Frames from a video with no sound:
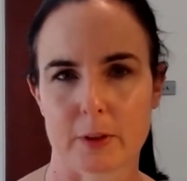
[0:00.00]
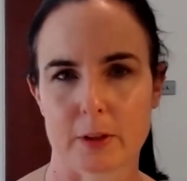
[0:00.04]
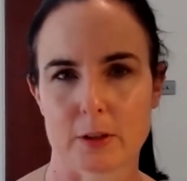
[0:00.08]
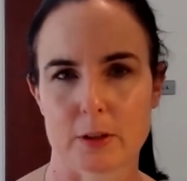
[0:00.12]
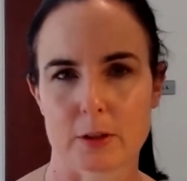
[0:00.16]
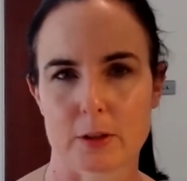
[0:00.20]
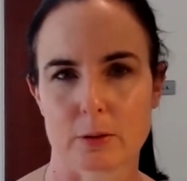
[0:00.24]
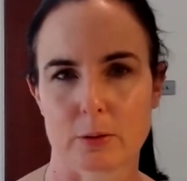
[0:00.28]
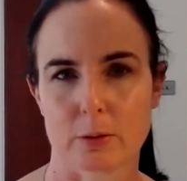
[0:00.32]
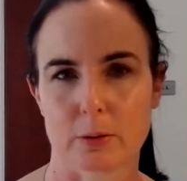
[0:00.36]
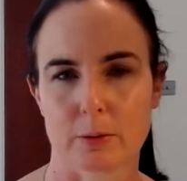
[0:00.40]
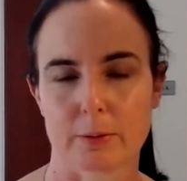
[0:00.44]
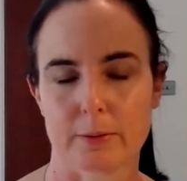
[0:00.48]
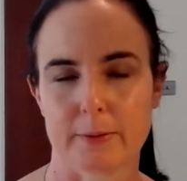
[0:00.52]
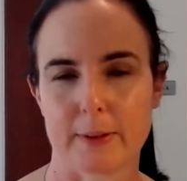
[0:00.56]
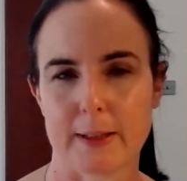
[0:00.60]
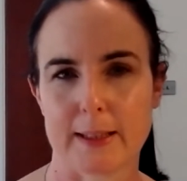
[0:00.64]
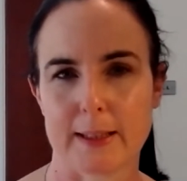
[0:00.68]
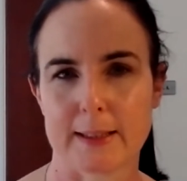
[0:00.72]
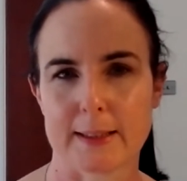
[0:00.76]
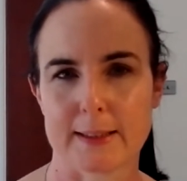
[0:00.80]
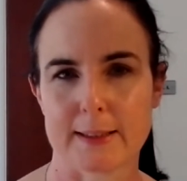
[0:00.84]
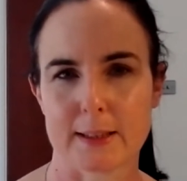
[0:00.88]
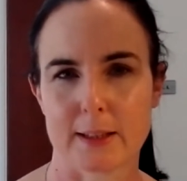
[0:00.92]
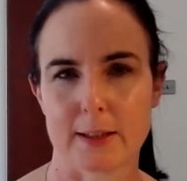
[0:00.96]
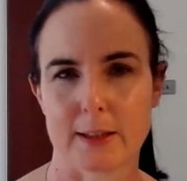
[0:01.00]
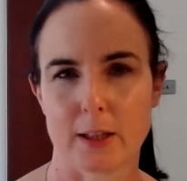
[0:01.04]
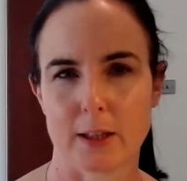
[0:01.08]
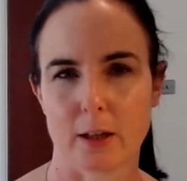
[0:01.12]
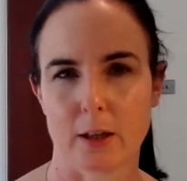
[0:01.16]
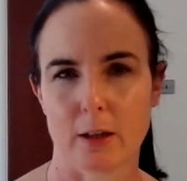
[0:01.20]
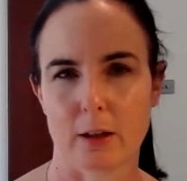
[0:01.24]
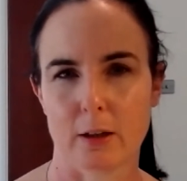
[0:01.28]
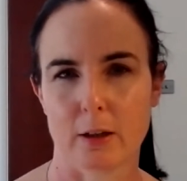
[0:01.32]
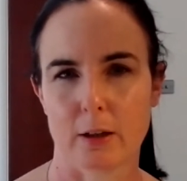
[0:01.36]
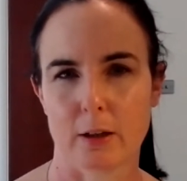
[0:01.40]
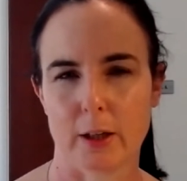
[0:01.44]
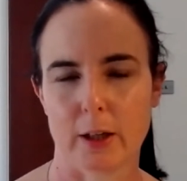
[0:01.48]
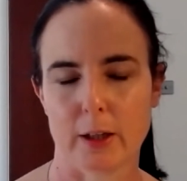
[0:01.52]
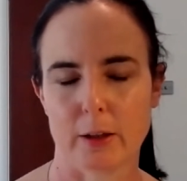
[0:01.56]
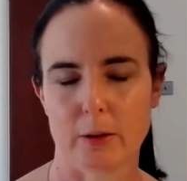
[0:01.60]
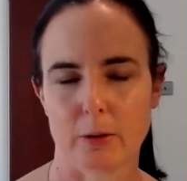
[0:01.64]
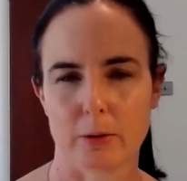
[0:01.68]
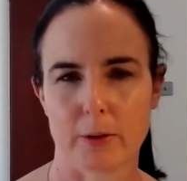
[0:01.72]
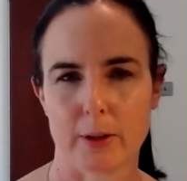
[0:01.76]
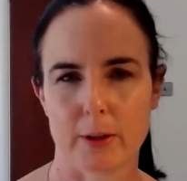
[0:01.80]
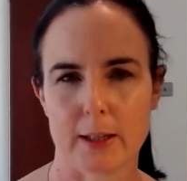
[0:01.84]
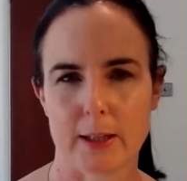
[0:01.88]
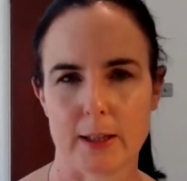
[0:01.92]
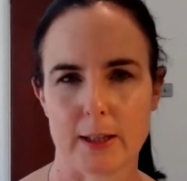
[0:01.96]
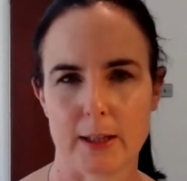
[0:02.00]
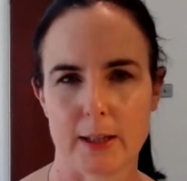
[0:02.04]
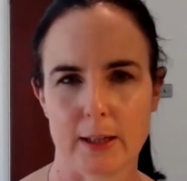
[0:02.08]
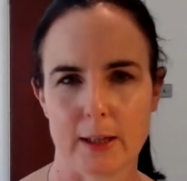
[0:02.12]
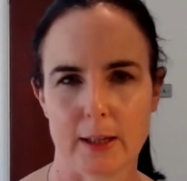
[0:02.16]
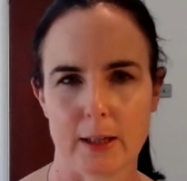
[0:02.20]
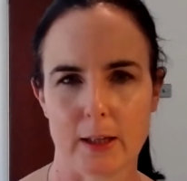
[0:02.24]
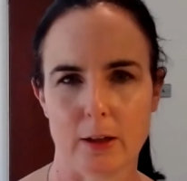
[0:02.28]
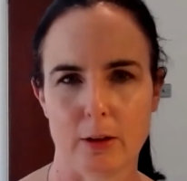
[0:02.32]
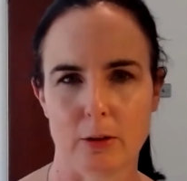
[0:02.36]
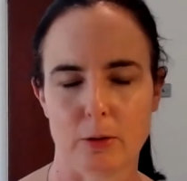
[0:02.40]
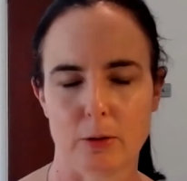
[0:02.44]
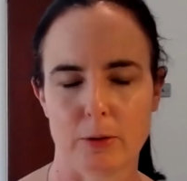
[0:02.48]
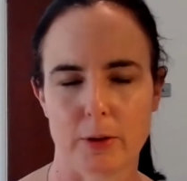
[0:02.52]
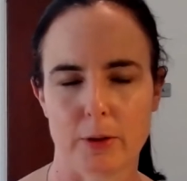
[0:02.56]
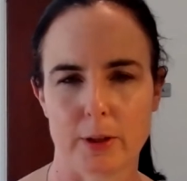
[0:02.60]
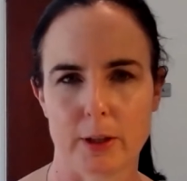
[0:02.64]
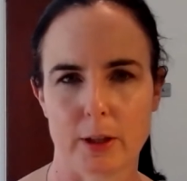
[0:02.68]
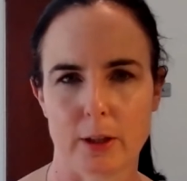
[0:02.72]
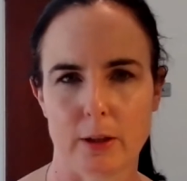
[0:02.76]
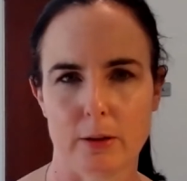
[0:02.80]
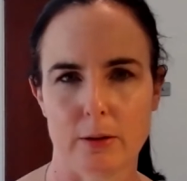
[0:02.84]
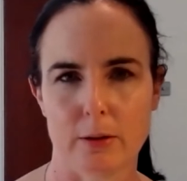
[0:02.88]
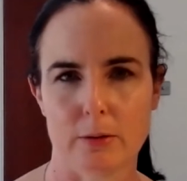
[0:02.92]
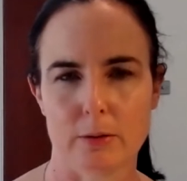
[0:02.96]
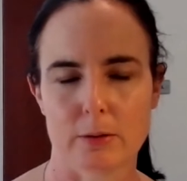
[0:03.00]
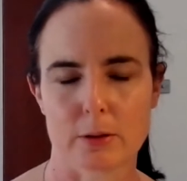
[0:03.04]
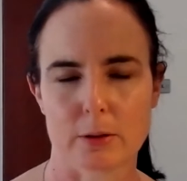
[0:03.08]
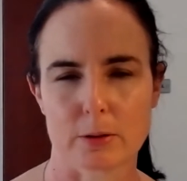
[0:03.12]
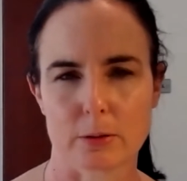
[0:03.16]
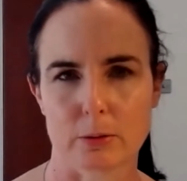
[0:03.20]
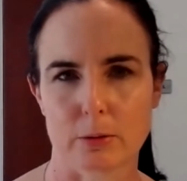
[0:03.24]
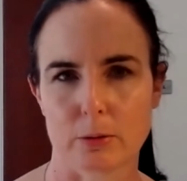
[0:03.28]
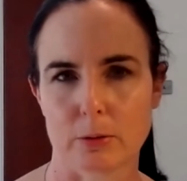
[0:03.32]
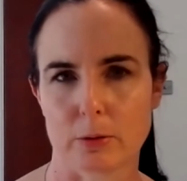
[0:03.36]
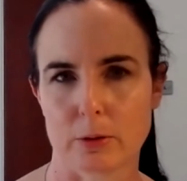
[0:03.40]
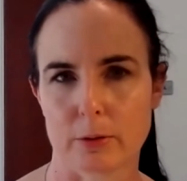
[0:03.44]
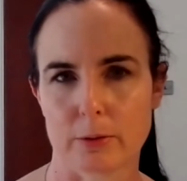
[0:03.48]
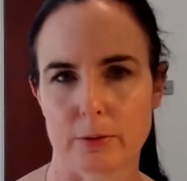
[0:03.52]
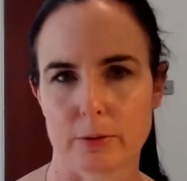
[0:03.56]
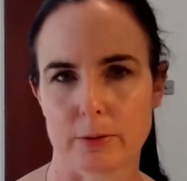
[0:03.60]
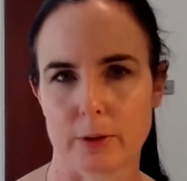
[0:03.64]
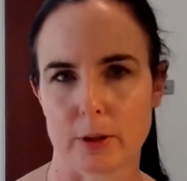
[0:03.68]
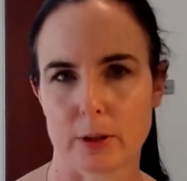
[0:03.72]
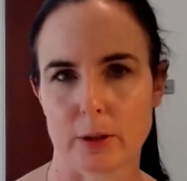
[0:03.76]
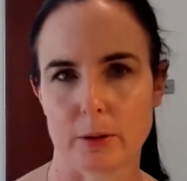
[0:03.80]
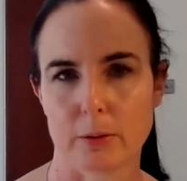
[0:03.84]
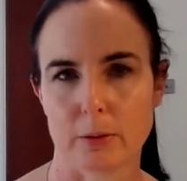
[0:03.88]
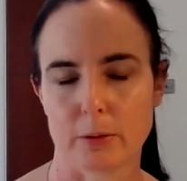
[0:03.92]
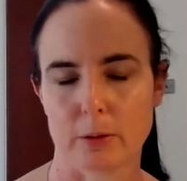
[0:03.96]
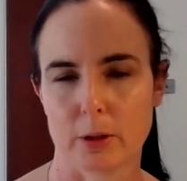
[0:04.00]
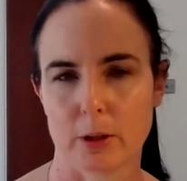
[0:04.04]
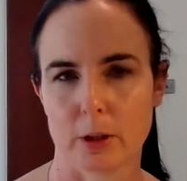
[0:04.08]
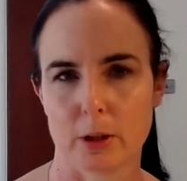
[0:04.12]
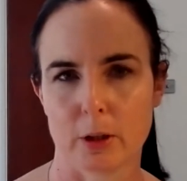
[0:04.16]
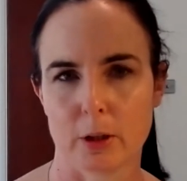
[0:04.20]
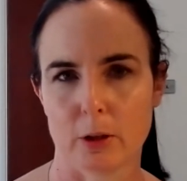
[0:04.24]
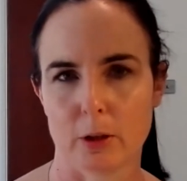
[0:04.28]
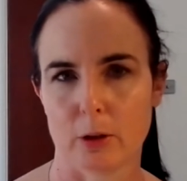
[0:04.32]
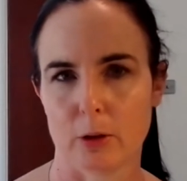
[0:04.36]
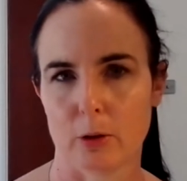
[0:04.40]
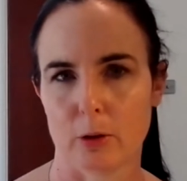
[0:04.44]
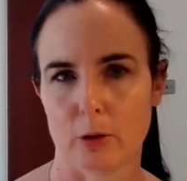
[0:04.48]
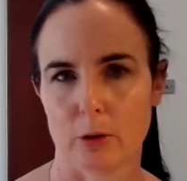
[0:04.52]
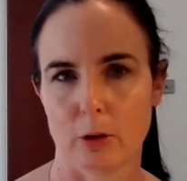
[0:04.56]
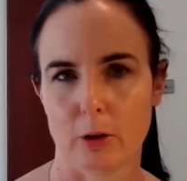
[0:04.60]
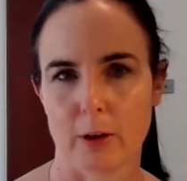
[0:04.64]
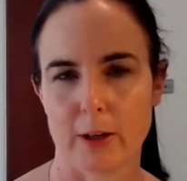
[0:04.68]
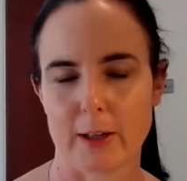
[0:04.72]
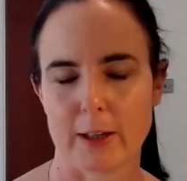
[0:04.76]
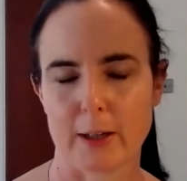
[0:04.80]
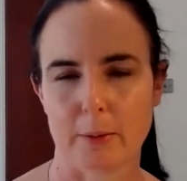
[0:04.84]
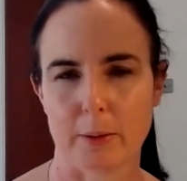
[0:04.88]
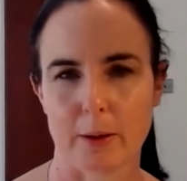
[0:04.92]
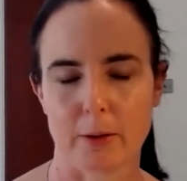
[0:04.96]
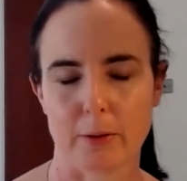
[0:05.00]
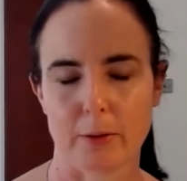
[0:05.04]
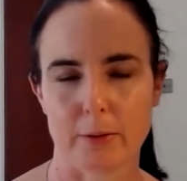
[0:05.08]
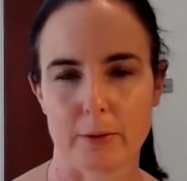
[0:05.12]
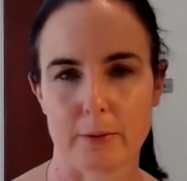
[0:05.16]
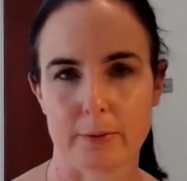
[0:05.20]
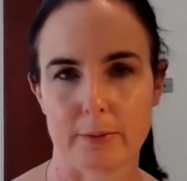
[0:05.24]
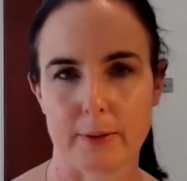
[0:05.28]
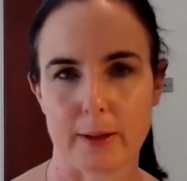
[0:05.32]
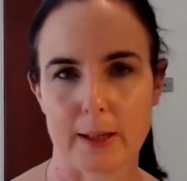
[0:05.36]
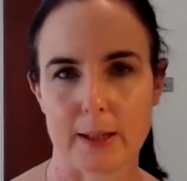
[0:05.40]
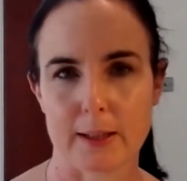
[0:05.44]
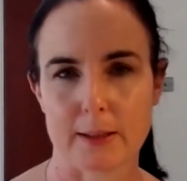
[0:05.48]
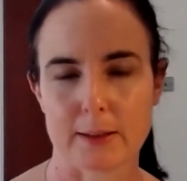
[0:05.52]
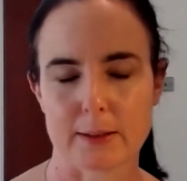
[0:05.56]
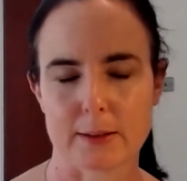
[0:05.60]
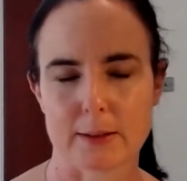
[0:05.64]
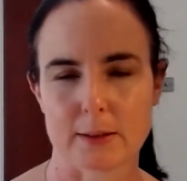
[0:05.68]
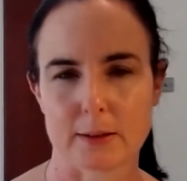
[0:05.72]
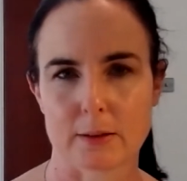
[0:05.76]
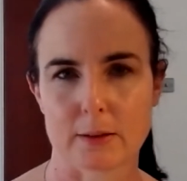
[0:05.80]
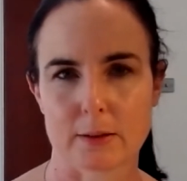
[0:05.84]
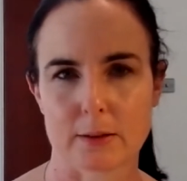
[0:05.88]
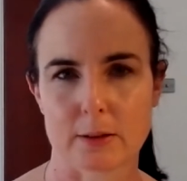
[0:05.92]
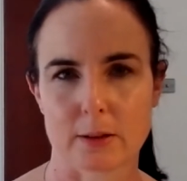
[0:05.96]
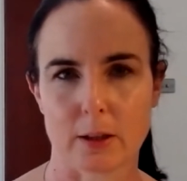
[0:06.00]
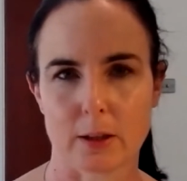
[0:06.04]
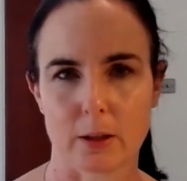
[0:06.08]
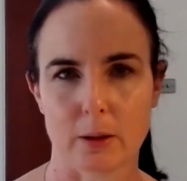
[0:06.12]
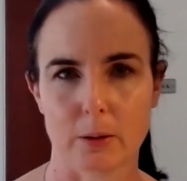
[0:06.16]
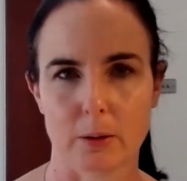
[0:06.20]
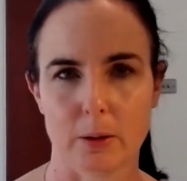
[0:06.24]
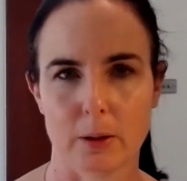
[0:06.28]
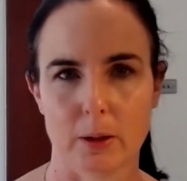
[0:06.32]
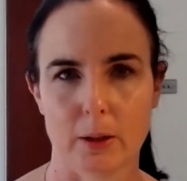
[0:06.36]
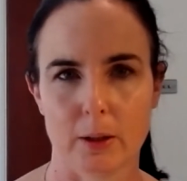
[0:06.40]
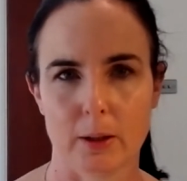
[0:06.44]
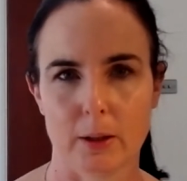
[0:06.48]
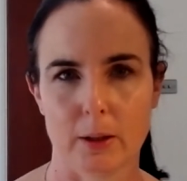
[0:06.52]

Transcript: sort of feelings in the eye or the ear or the nose or the throat or anywhere on the face. So